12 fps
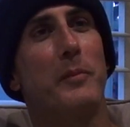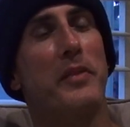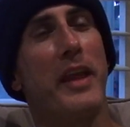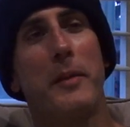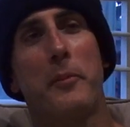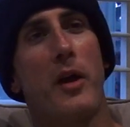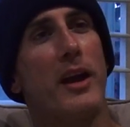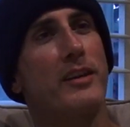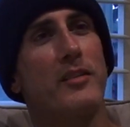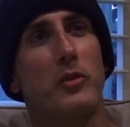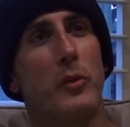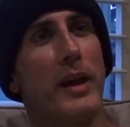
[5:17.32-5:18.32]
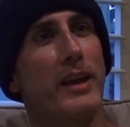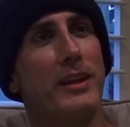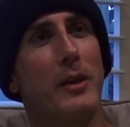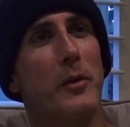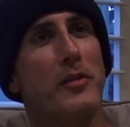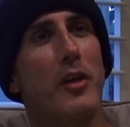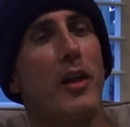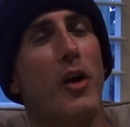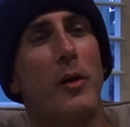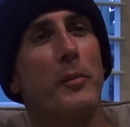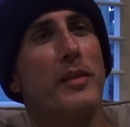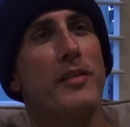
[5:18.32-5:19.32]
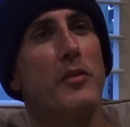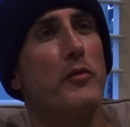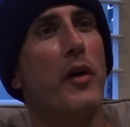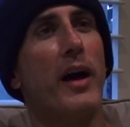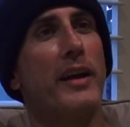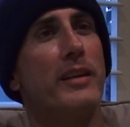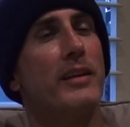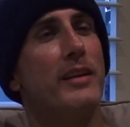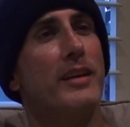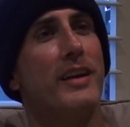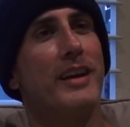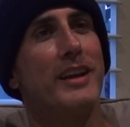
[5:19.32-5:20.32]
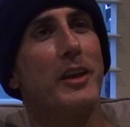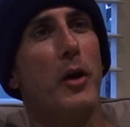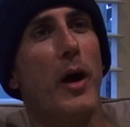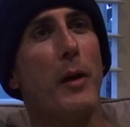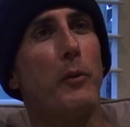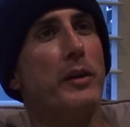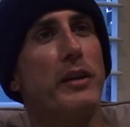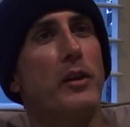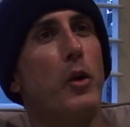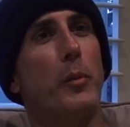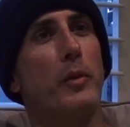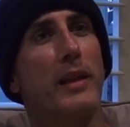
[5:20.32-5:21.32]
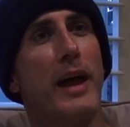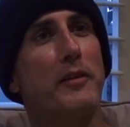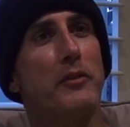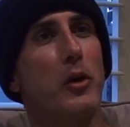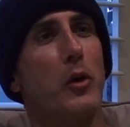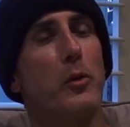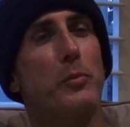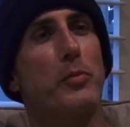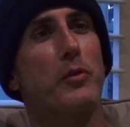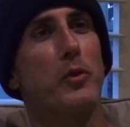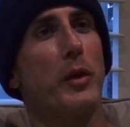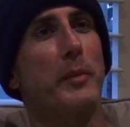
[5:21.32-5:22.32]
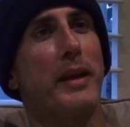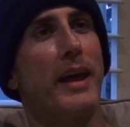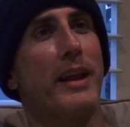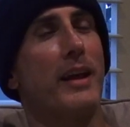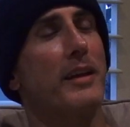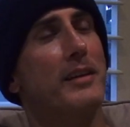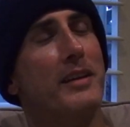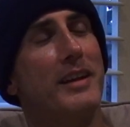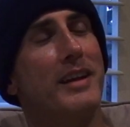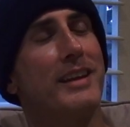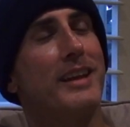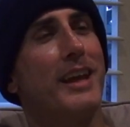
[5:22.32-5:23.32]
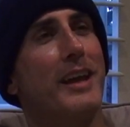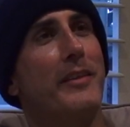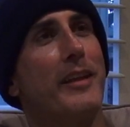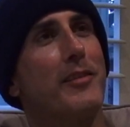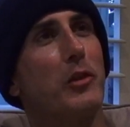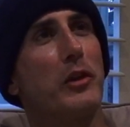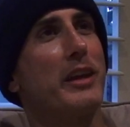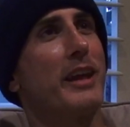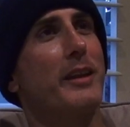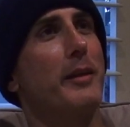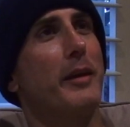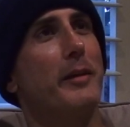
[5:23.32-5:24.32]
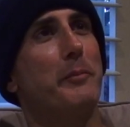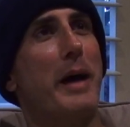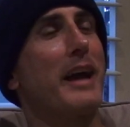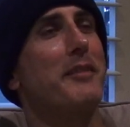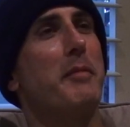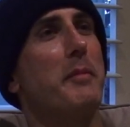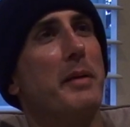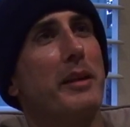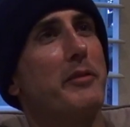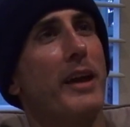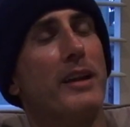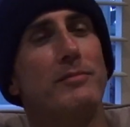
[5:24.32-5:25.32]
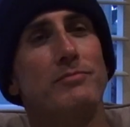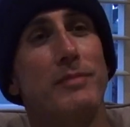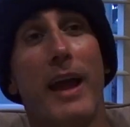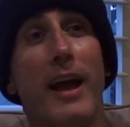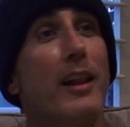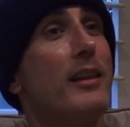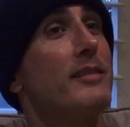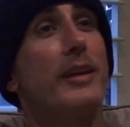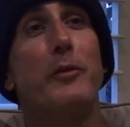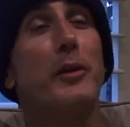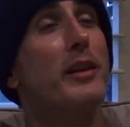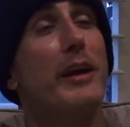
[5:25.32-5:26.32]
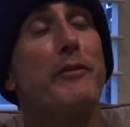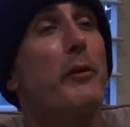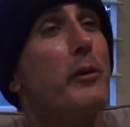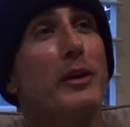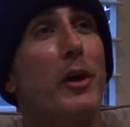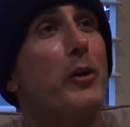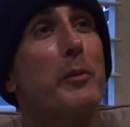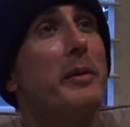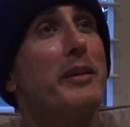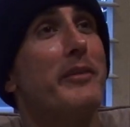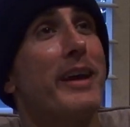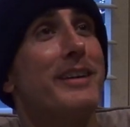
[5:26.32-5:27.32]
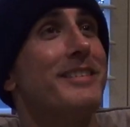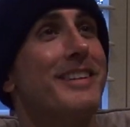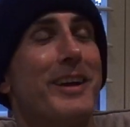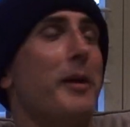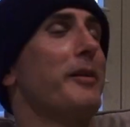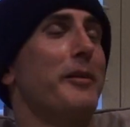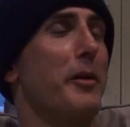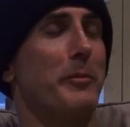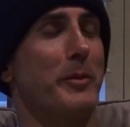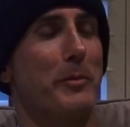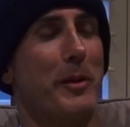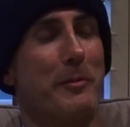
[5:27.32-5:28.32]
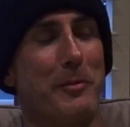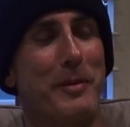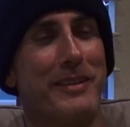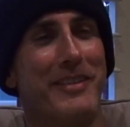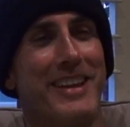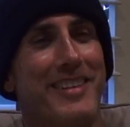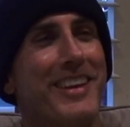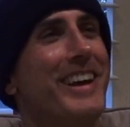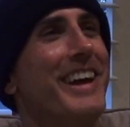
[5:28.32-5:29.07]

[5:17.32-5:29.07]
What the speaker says: the end product is great. You know, it's all harmless. It's fun. You know, I wouldn't in normal life go screaming at a kid that's looking in the back of my minivan. Hell, in real life, I wouldn't own a minivan. No problem with minivans.